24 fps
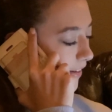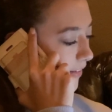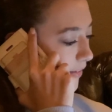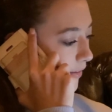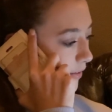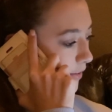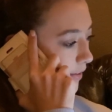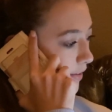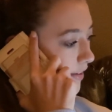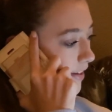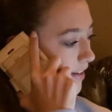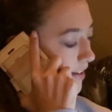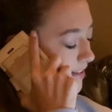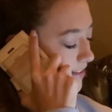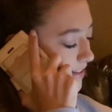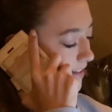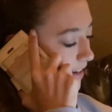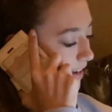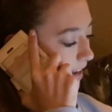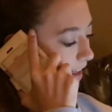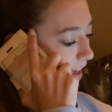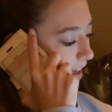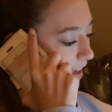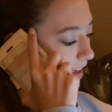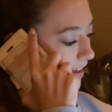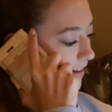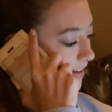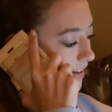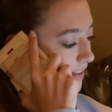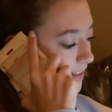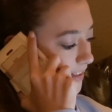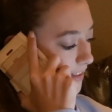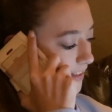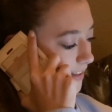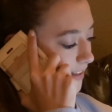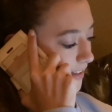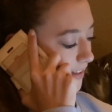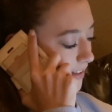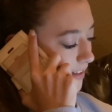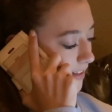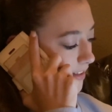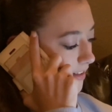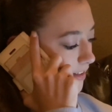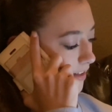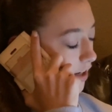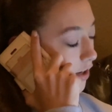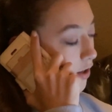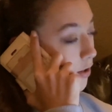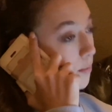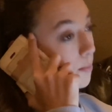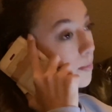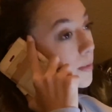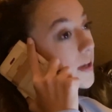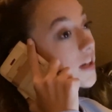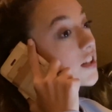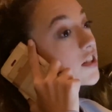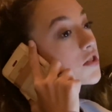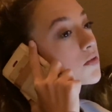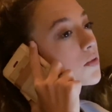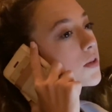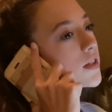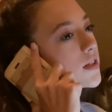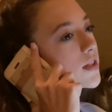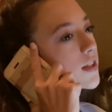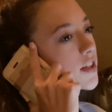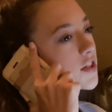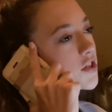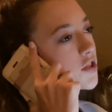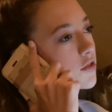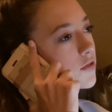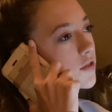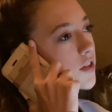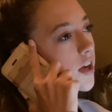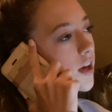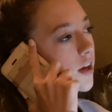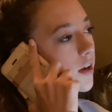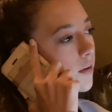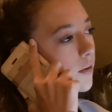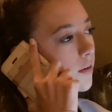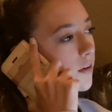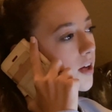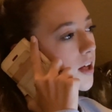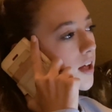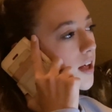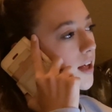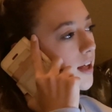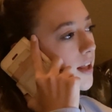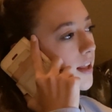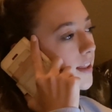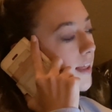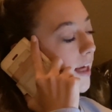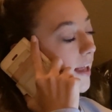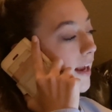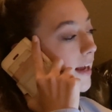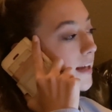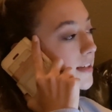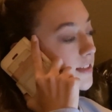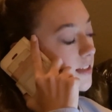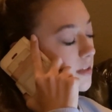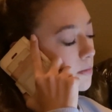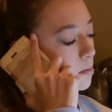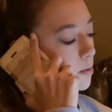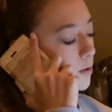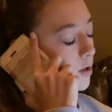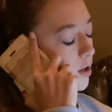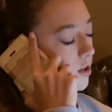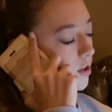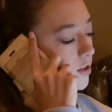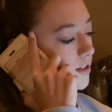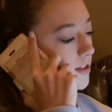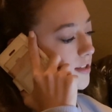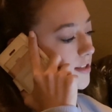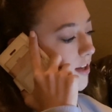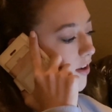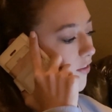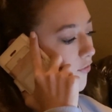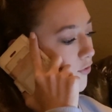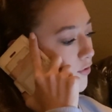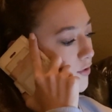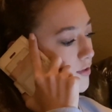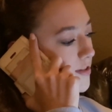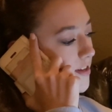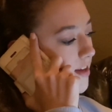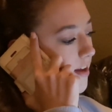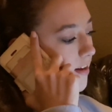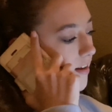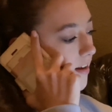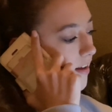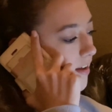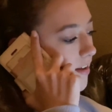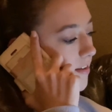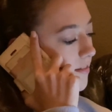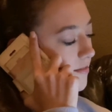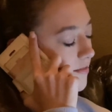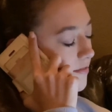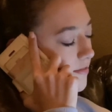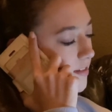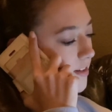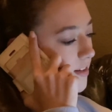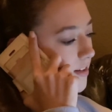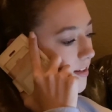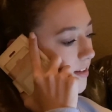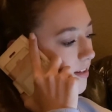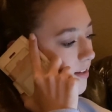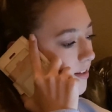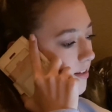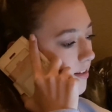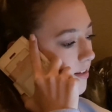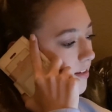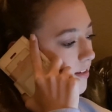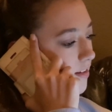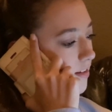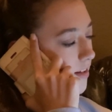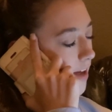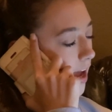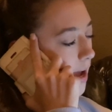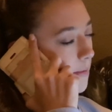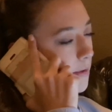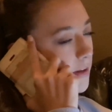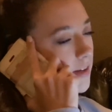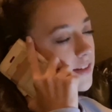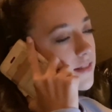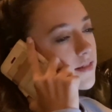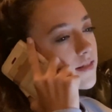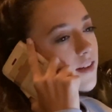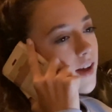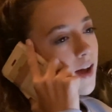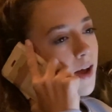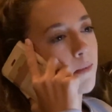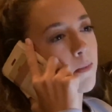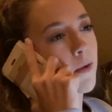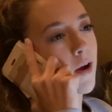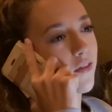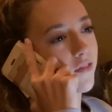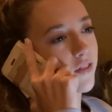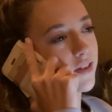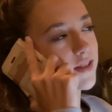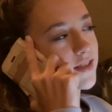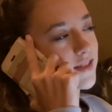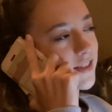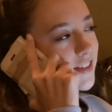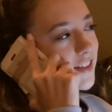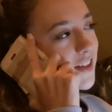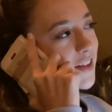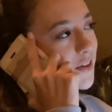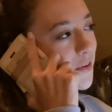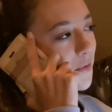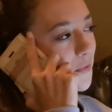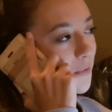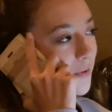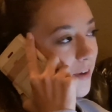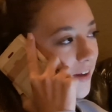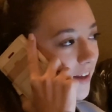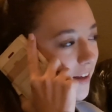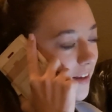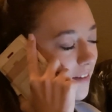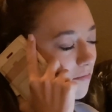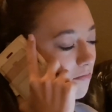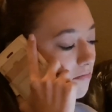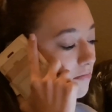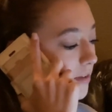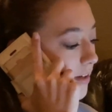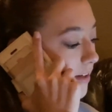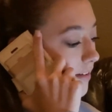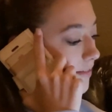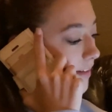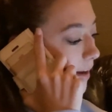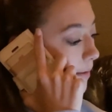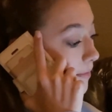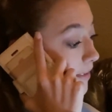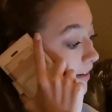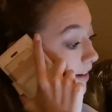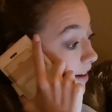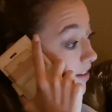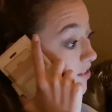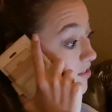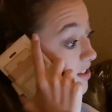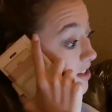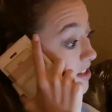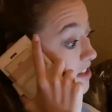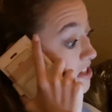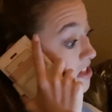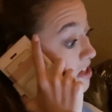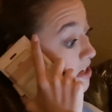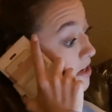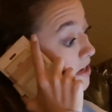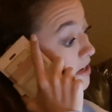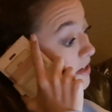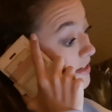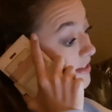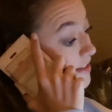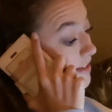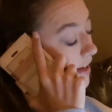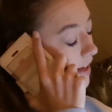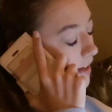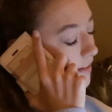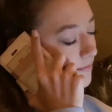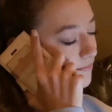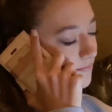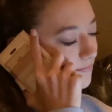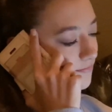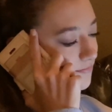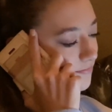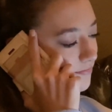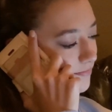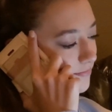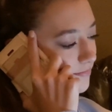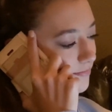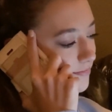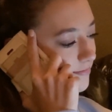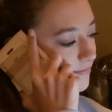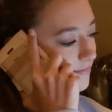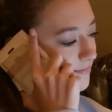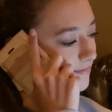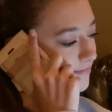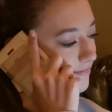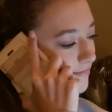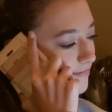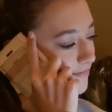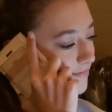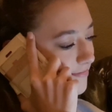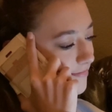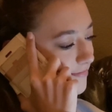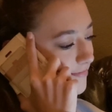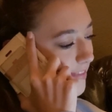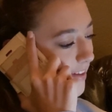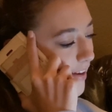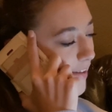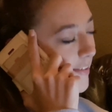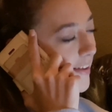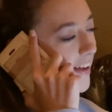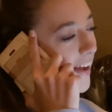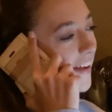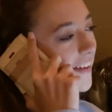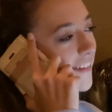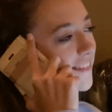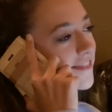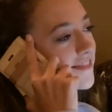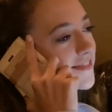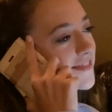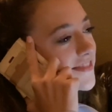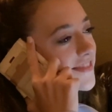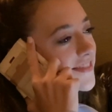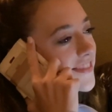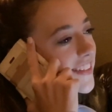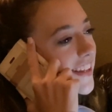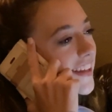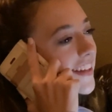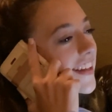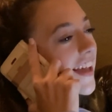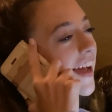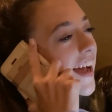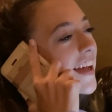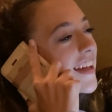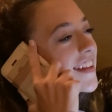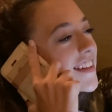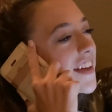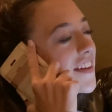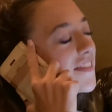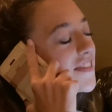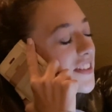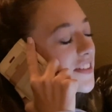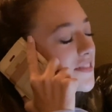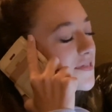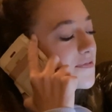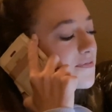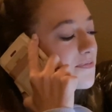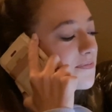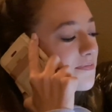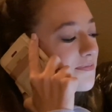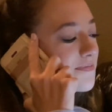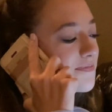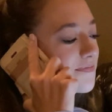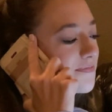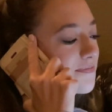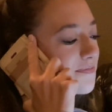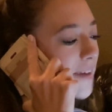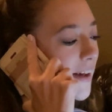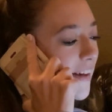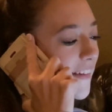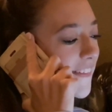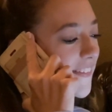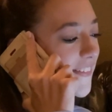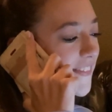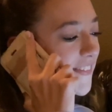the cookies today. Oh, but I just wanted to let you know that I did put the cookies out for Santa. I mean, I'm obviously going to win, but I mean, I'll let Santa decide. Okay. Good night. Love you. Bye